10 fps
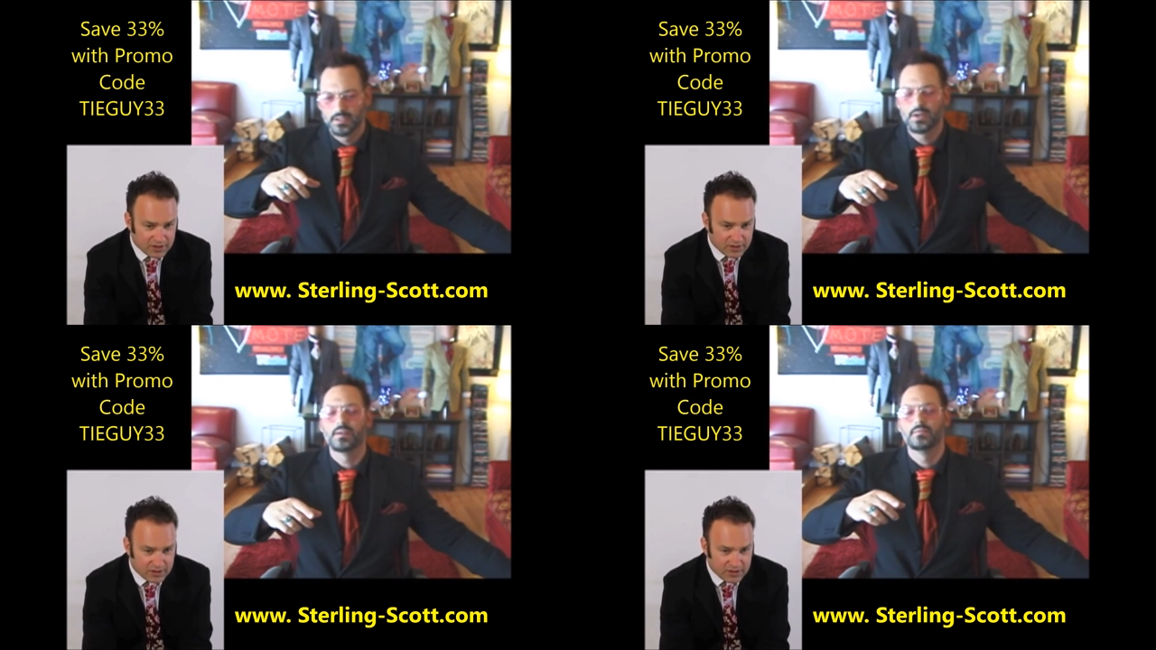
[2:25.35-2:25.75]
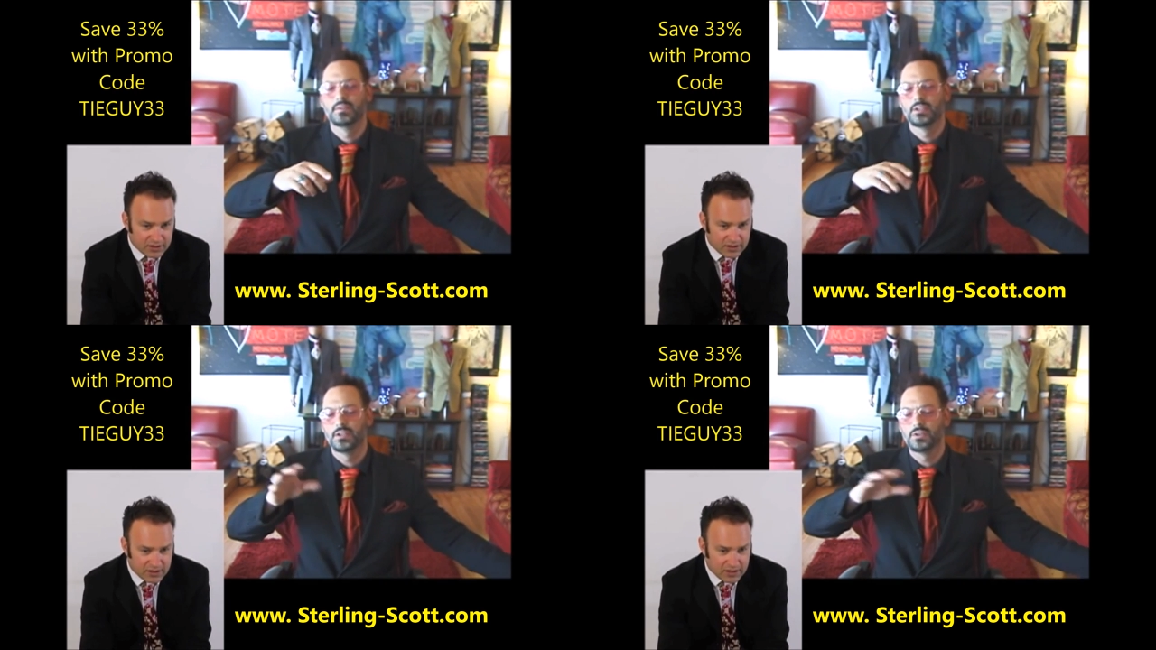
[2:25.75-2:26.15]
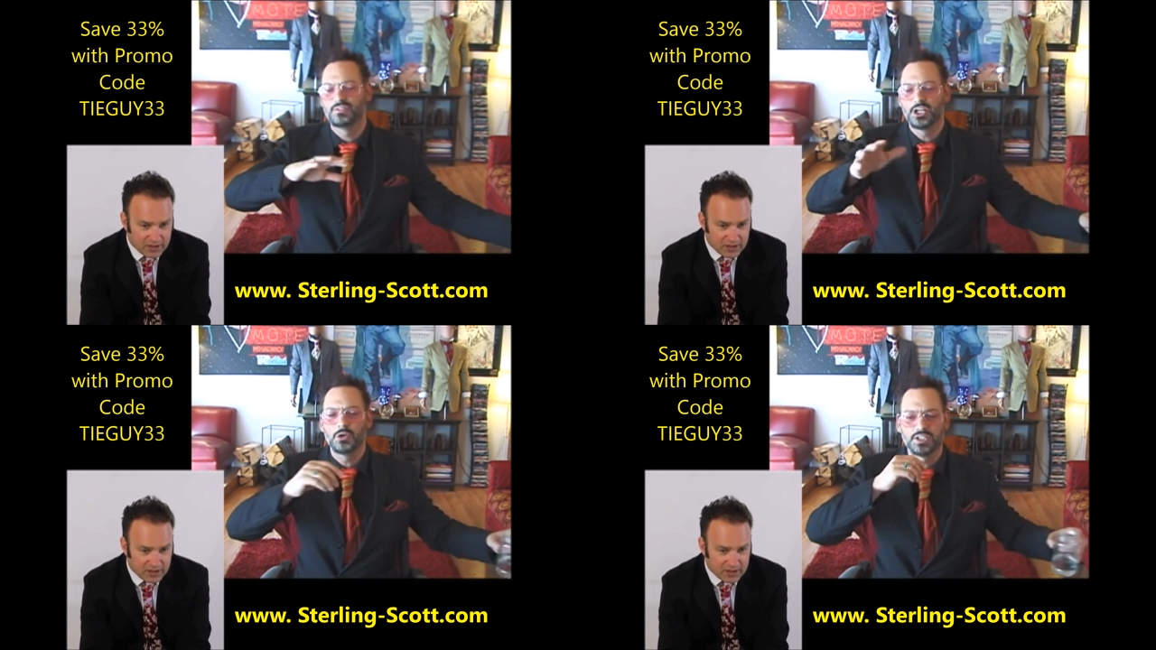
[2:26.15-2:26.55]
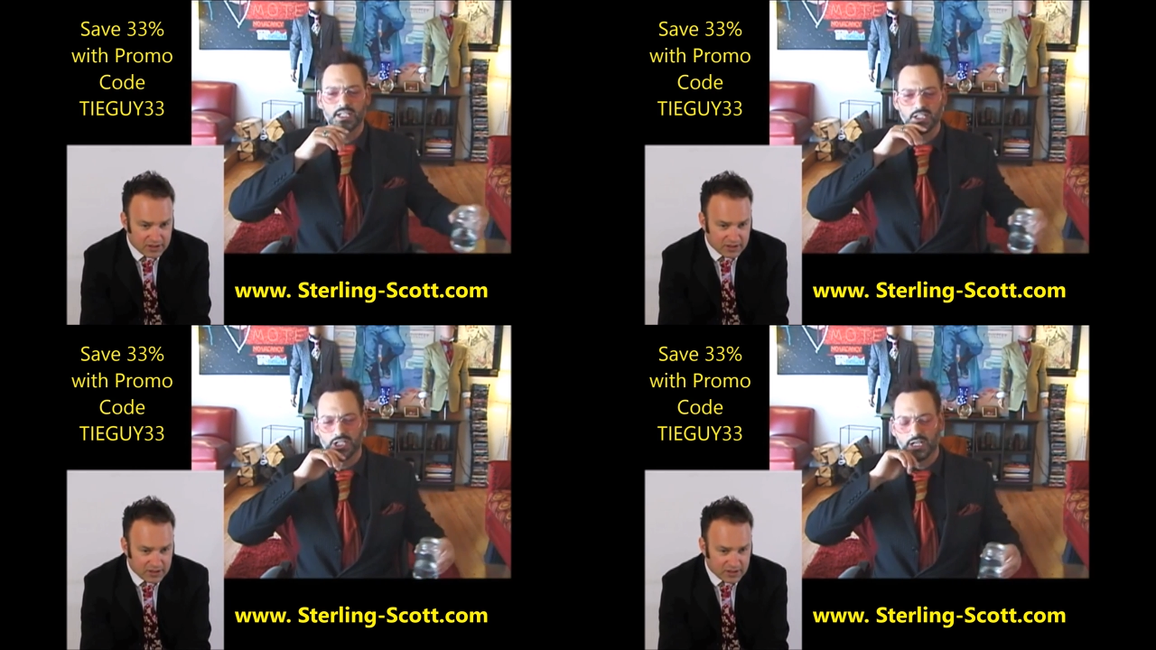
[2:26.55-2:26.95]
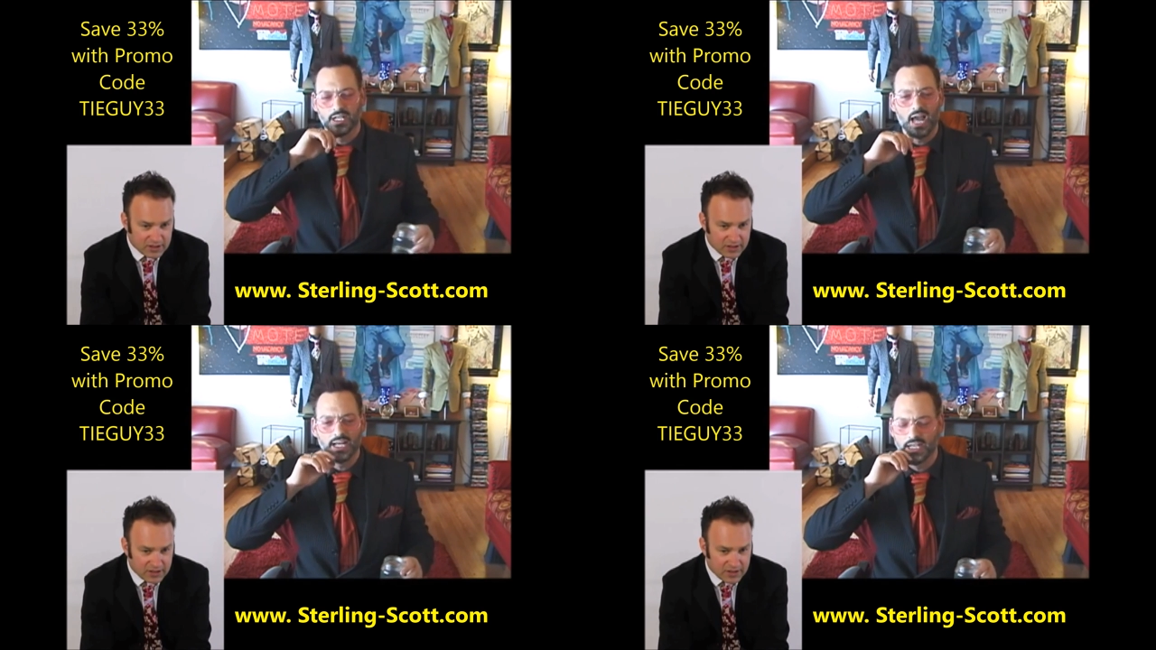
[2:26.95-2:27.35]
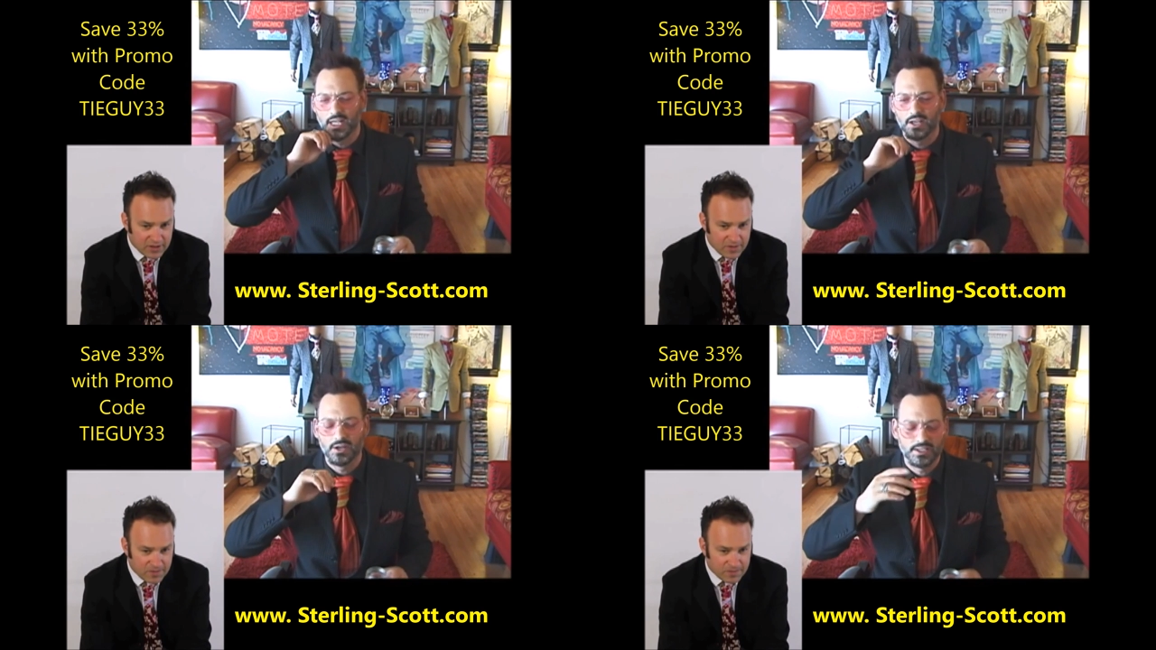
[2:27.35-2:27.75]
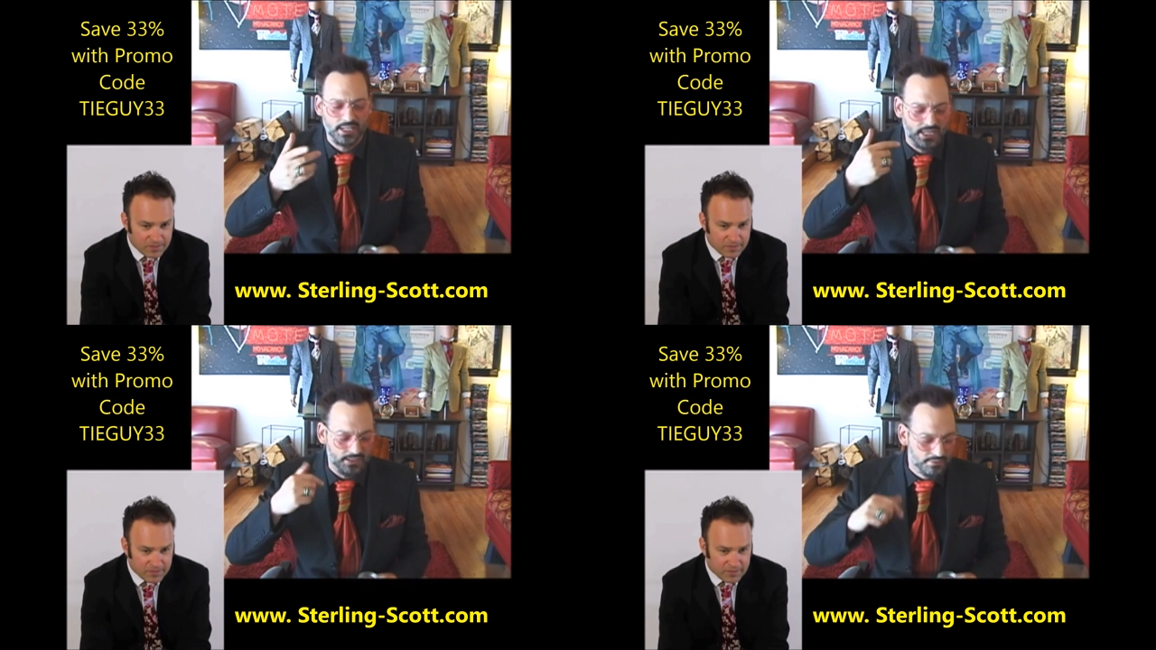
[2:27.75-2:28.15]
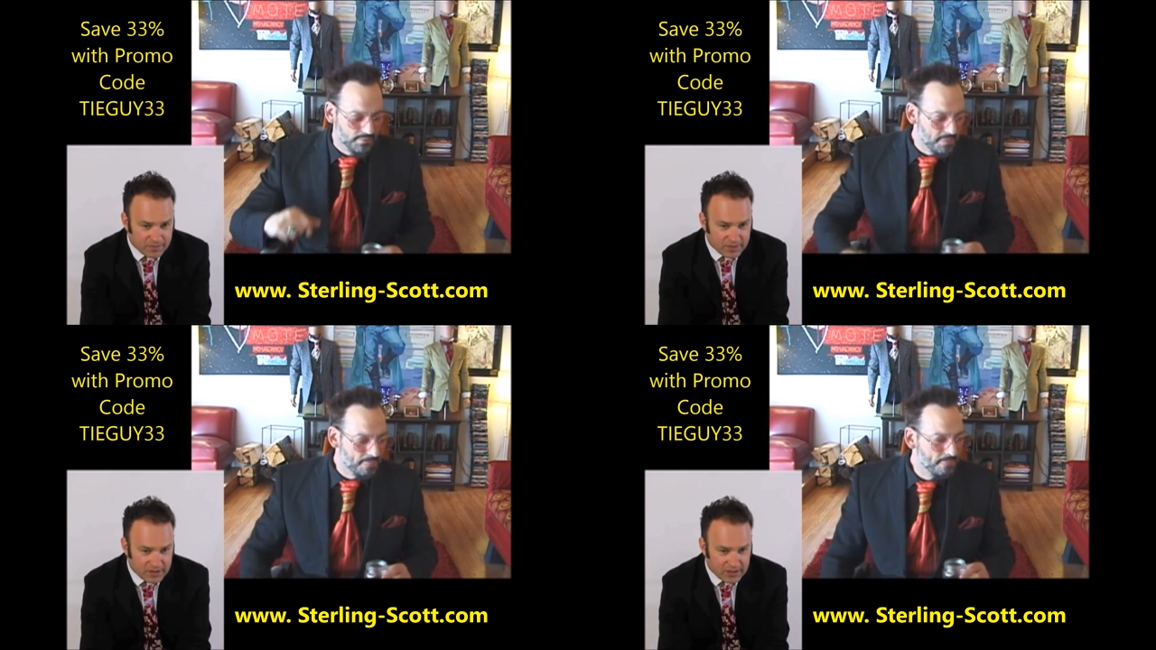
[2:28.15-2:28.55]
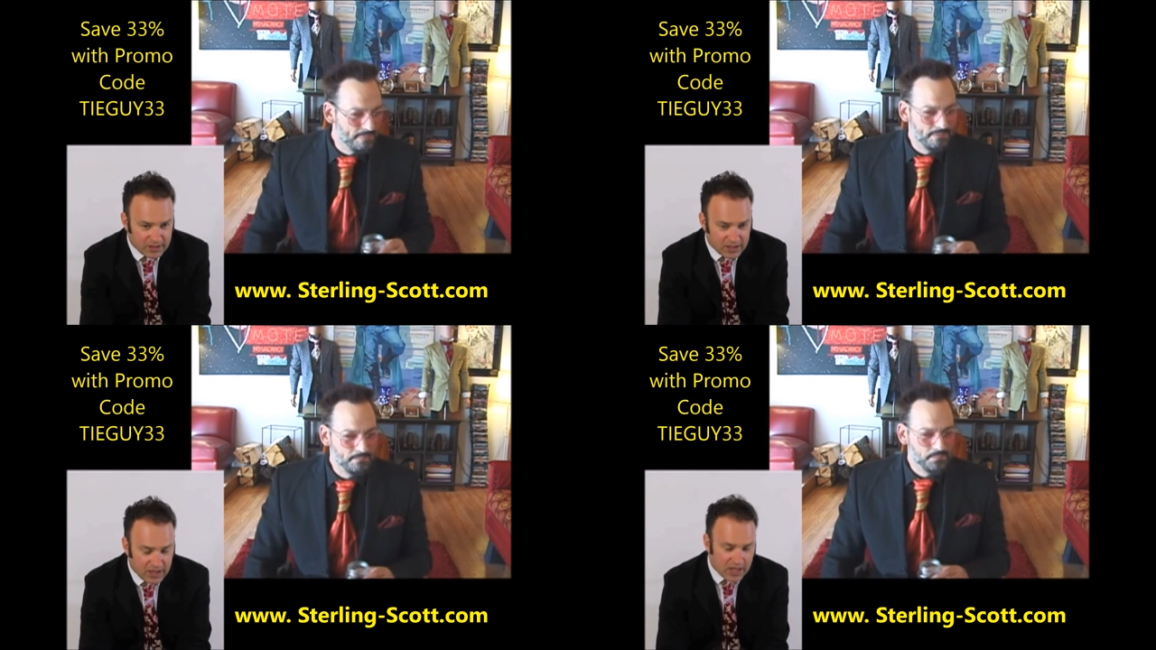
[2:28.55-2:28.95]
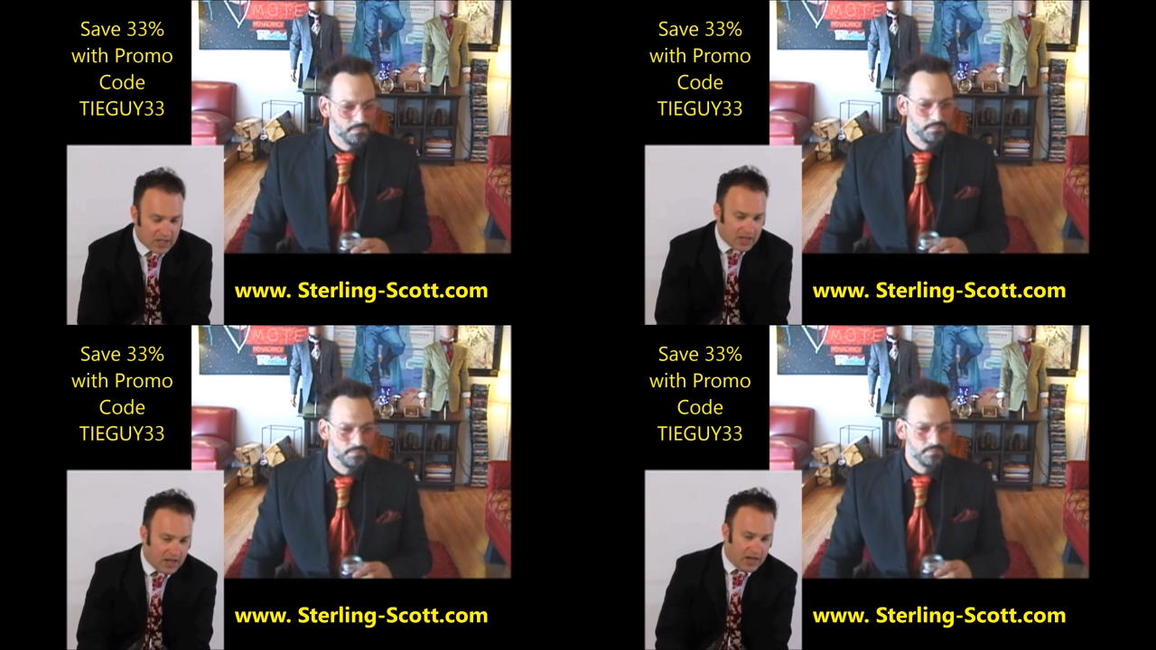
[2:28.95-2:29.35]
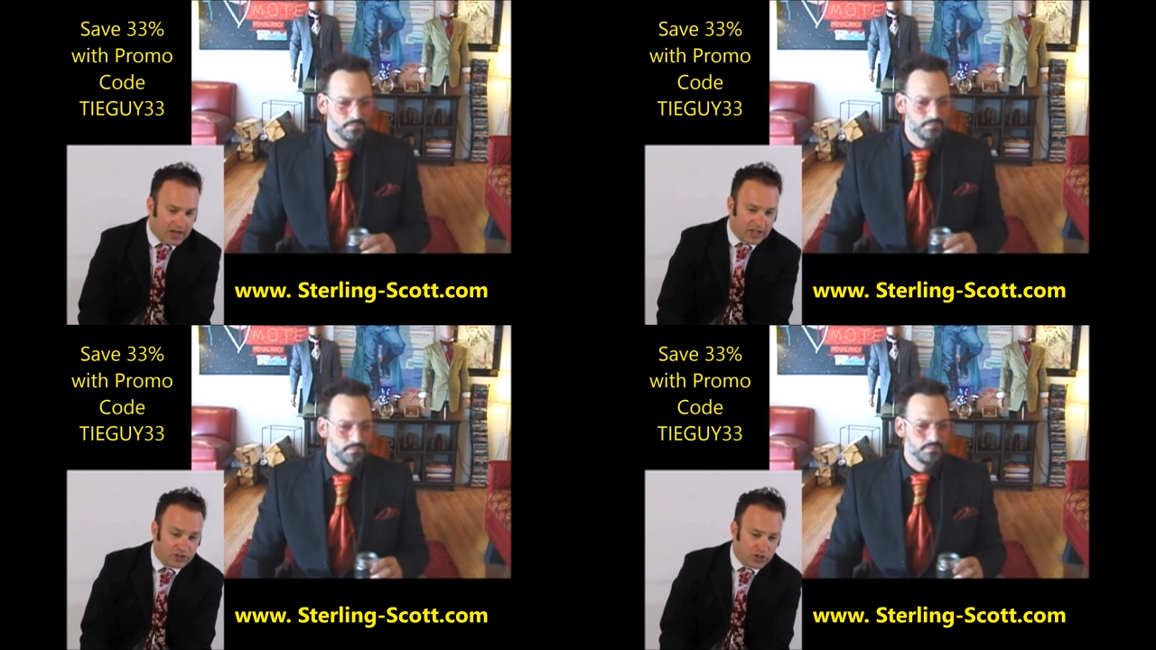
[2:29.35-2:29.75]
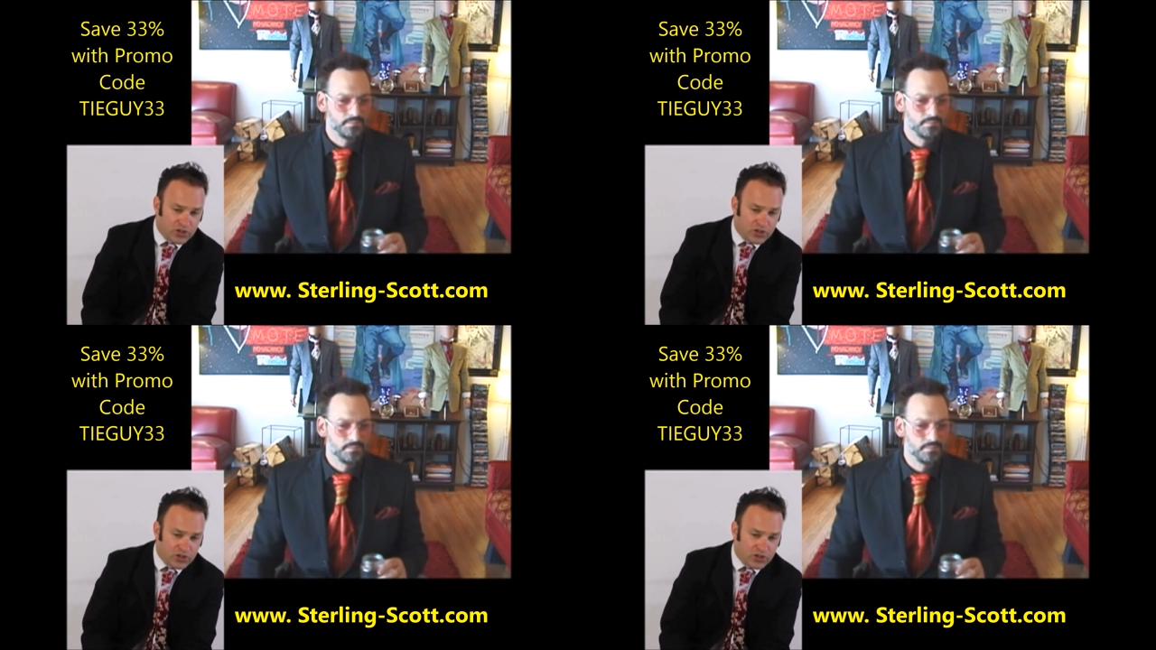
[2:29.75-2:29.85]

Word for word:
Speaker 1: Okay, your, your video is getting jittery. I didn't hear that. Go ahead, say again. Uh, so